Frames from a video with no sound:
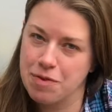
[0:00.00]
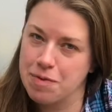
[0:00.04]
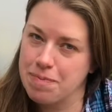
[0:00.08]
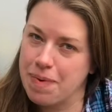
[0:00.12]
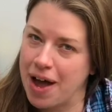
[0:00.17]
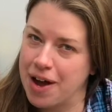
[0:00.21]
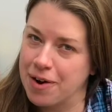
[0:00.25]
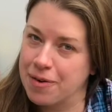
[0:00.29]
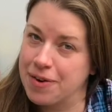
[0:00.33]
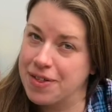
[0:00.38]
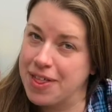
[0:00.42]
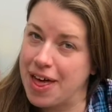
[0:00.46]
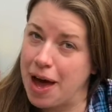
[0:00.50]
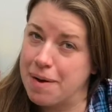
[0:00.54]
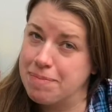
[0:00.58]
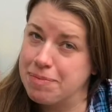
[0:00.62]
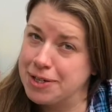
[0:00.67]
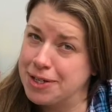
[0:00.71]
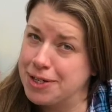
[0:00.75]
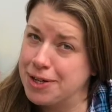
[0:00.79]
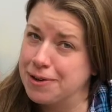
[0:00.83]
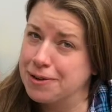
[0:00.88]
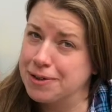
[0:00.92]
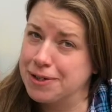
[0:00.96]
back with
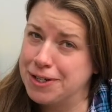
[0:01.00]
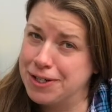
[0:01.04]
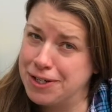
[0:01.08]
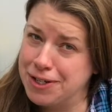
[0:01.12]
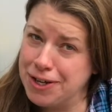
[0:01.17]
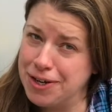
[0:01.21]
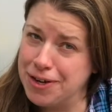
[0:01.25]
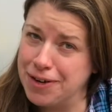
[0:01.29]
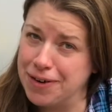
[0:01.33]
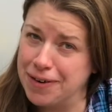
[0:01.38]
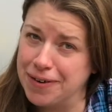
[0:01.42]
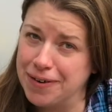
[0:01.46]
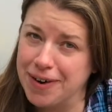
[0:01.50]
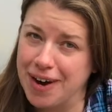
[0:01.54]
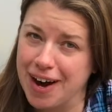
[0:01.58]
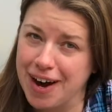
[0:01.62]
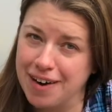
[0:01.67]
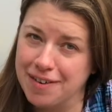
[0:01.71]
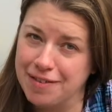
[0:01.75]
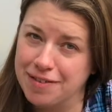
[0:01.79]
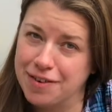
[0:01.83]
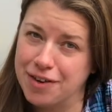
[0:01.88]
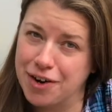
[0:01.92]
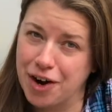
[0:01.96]
episode 2
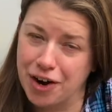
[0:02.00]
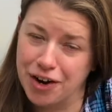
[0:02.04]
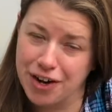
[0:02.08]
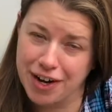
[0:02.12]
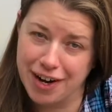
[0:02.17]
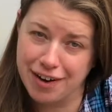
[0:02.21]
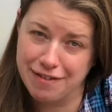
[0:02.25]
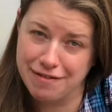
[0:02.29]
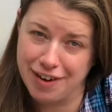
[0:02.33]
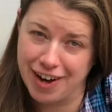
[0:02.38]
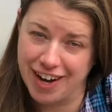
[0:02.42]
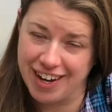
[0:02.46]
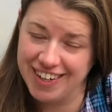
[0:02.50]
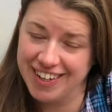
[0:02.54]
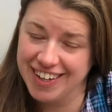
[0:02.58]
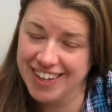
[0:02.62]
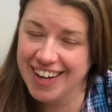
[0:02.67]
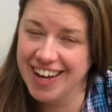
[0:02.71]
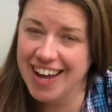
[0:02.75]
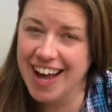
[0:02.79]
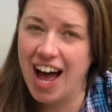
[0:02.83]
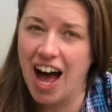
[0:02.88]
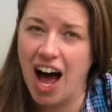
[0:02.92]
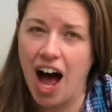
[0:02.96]
of Gardening Fun.
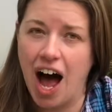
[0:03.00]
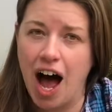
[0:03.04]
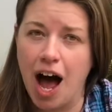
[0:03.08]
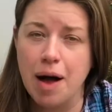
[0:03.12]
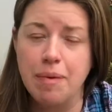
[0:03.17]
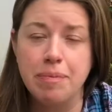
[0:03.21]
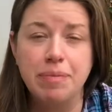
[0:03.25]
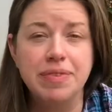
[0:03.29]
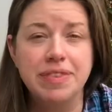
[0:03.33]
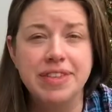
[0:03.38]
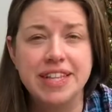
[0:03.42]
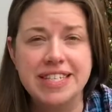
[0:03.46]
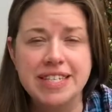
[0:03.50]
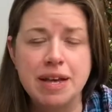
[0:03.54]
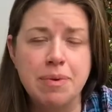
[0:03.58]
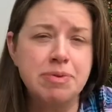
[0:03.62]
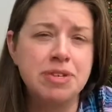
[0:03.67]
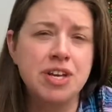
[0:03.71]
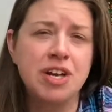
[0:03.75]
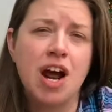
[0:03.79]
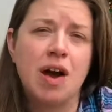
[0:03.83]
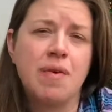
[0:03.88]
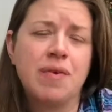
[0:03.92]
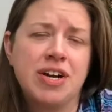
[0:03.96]
This
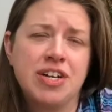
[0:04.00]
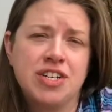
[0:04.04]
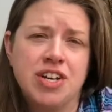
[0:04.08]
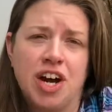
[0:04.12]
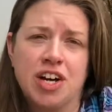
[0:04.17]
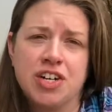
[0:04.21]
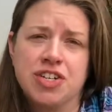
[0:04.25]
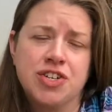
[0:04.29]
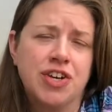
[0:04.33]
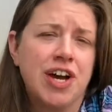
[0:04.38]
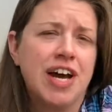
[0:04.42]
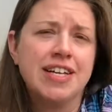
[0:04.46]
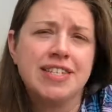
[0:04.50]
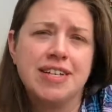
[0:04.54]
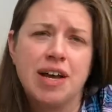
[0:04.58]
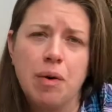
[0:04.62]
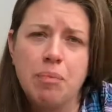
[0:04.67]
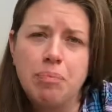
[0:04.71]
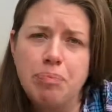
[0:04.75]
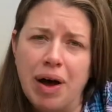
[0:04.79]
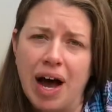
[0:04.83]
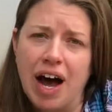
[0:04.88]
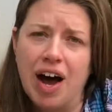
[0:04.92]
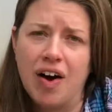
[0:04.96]
episode I want to talk to you guys
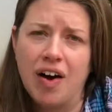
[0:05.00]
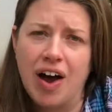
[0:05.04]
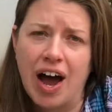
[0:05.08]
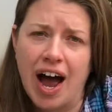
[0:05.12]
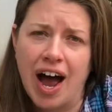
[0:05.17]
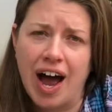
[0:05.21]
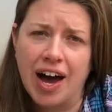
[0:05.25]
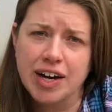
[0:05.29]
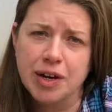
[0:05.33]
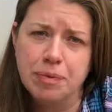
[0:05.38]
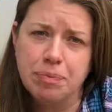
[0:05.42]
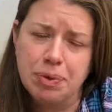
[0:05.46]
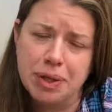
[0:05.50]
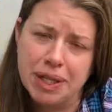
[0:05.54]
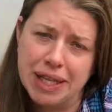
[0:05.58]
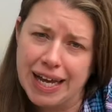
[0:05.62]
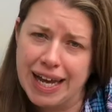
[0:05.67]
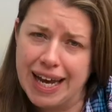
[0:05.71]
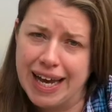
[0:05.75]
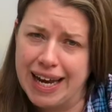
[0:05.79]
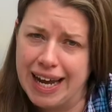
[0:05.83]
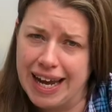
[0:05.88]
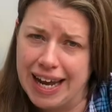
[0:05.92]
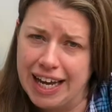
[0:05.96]
about how to
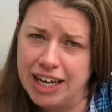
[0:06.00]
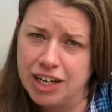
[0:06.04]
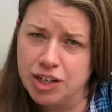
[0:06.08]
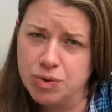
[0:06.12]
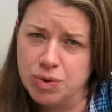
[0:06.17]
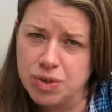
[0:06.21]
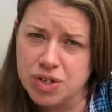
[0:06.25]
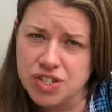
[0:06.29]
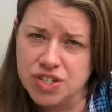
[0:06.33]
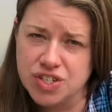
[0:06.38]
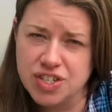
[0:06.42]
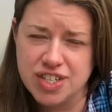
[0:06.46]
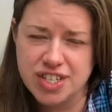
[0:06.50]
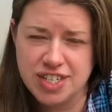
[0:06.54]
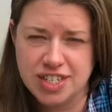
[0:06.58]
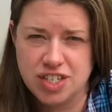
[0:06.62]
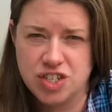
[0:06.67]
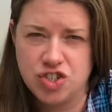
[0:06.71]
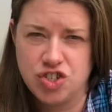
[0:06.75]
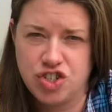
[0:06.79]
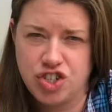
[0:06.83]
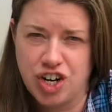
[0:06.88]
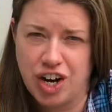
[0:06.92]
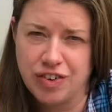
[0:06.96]
plant annuals. So this
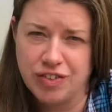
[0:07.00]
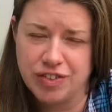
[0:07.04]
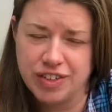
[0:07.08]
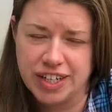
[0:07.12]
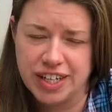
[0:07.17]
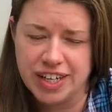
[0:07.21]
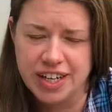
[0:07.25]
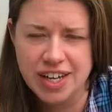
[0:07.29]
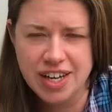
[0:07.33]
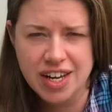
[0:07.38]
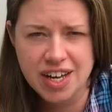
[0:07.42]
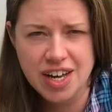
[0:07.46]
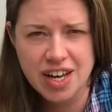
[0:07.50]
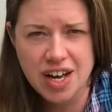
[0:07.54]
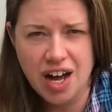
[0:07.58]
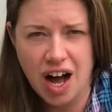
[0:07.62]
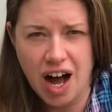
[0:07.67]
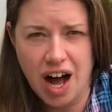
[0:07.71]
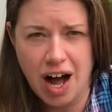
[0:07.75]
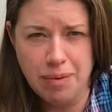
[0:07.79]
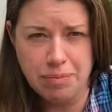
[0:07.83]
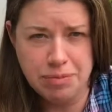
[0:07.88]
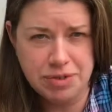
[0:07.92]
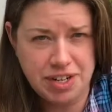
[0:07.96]
is generally
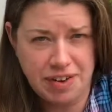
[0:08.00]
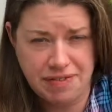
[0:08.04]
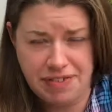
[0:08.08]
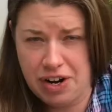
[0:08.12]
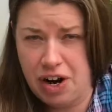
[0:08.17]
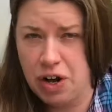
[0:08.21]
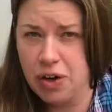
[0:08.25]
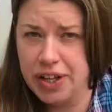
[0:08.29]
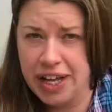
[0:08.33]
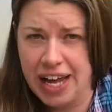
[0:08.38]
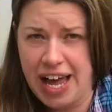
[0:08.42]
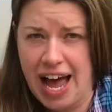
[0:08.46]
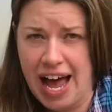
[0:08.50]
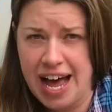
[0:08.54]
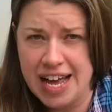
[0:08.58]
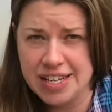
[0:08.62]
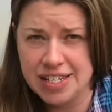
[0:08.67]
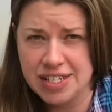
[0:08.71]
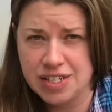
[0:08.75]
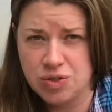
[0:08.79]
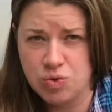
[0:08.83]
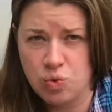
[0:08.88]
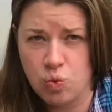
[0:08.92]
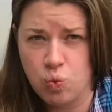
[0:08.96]
stuff that only
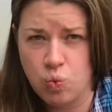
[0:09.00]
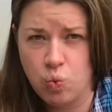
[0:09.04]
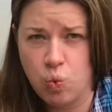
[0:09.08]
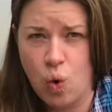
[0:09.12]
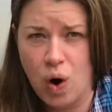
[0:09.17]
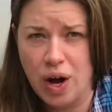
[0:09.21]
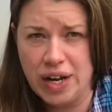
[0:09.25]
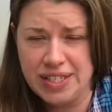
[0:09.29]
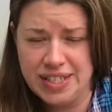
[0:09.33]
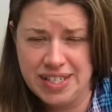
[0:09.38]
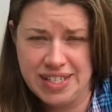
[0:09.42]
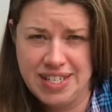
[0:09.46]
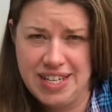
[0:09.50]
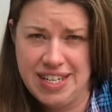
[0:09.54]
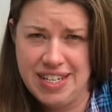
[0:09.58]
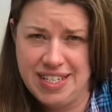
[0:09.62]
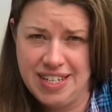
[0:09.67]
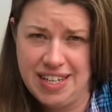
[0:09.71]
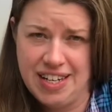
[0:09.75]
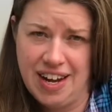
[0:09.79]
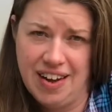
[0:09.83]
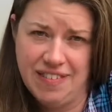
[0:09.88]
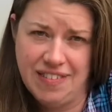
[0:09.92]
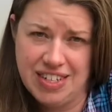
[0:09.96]
has one
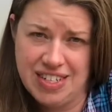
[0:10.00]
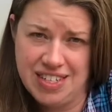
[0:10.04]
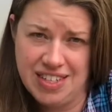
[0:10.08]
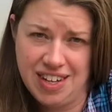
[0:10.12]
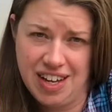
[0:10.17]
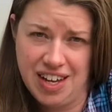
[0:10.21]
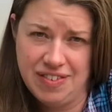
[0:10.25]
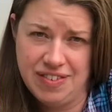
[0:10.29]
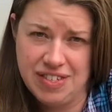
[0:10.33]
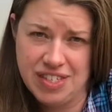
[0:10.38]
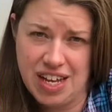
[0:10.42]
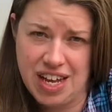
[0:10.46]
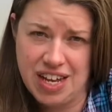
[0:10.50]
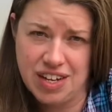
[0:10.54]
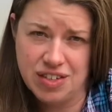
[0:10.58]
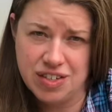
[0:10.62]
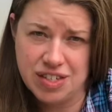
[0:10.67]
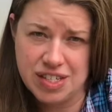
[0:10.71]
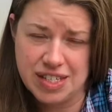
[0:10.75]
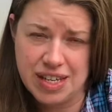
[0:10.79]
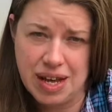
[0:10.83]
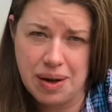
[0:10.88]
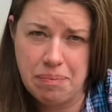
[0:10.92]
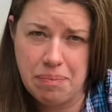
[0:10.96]
season of its life cycle.
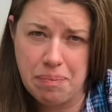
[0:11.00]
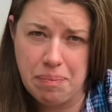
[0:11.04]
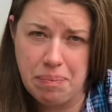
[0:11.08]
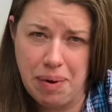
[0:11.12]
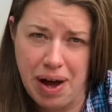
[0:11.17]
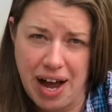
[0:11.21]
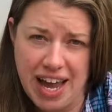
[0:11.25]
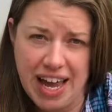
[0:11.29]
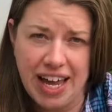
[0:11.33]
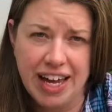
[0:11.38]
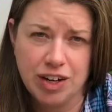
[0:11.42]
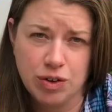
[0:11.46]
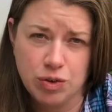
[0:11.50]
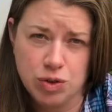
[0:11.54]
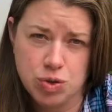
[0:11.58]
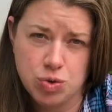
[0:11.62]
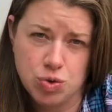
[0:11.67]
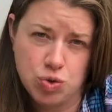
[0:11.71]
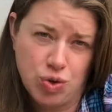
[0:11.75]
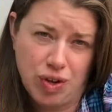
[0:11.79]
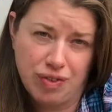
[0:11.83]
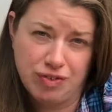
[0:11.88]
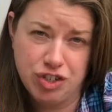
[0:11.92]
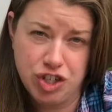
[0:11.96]
Some biannuals,
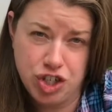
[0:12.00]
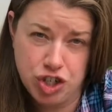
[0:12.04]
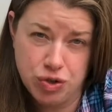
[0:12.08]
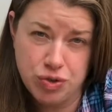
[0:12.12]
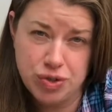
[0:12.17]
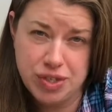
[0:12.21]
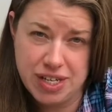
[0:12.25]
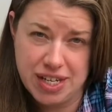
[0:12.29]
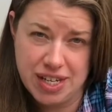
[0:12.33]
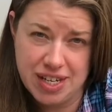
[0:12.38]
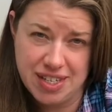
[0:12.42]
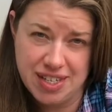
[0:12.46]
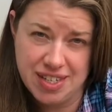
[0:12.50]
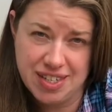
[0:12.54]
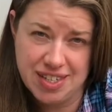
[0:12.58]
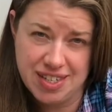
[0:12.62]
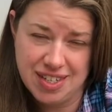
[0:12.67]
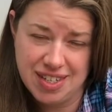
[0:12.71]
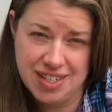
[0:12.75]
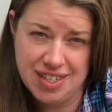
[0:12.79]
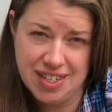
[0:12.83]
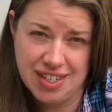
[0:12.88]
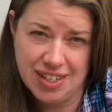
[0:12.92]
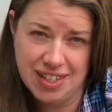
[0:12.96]
which will have 2 seasons
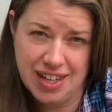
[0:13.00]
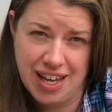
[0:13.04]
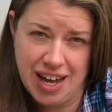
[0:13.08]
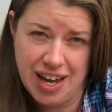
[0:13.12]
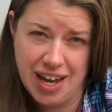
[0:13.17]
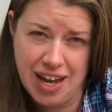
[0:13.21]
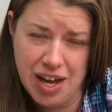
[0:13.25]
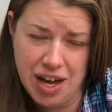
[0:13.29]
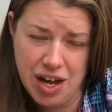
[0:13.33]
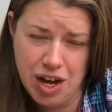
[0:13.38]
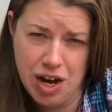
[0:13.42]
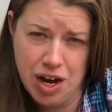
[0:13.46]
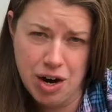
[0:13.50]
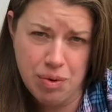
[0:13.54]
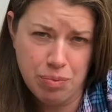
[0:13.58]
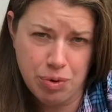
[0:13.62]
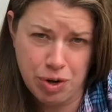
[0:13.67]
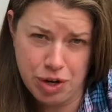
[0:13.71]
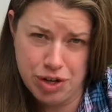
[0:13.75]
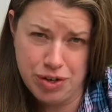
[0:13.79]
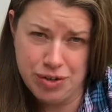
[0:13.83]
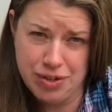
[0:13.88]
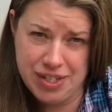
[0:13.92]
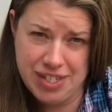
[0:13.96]
until they
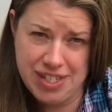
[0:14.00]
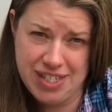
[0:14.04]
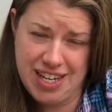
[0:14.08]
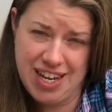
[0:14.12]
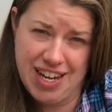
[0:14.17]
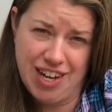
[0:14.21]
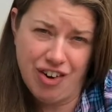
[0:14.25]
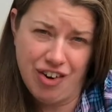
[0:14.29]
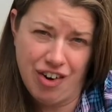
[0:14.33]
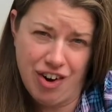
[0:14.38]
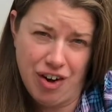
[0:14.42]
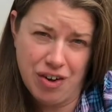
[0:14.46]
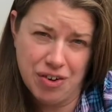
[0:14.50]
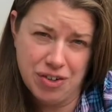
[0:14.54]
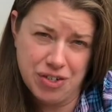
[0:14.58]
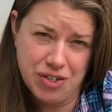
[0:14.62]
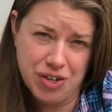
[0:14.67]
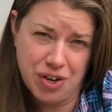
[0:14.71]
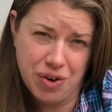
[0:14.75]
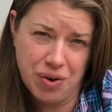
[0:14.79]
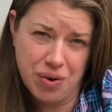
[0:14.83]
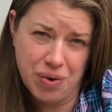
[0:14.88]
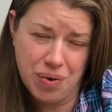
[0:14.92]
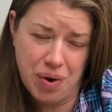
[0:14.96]
produce seed, are
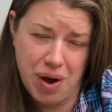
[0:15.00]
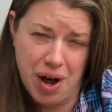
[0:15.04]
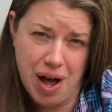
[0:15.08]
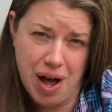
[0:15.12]
also